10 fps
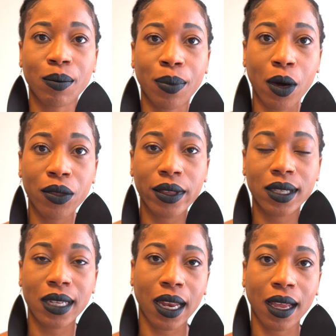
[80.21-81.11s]
both
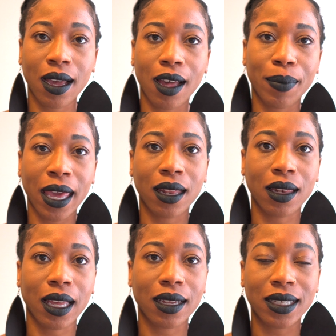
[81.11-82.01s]
standing up and
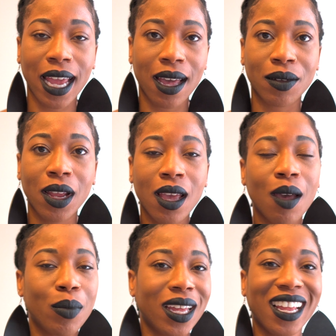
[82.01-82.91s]
laying down,
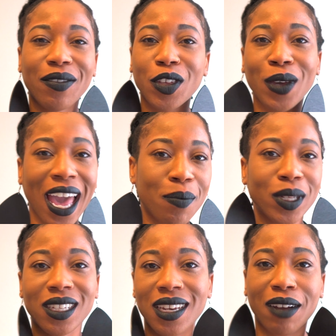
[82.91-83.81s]
but if you
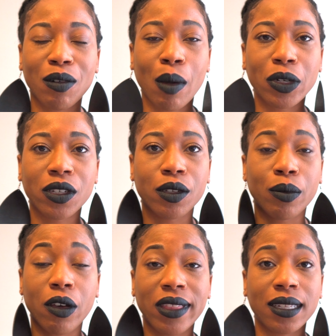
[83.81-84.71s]
happen to not remember to do
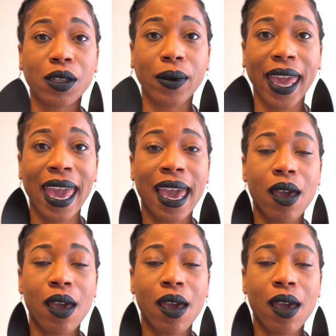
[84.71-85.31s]
both, that's okay.